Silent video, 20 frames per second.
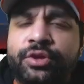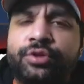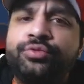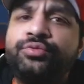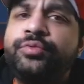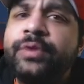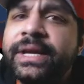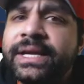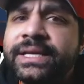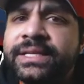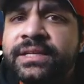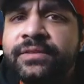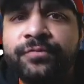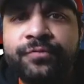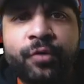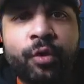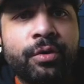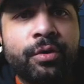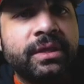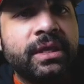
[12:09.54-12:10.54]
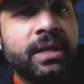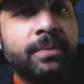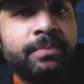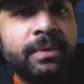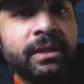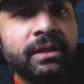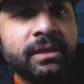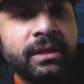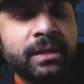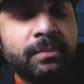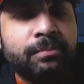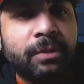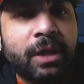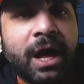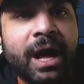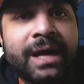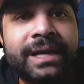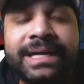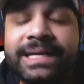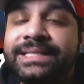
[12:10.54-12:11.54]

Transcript: the reason for the ability block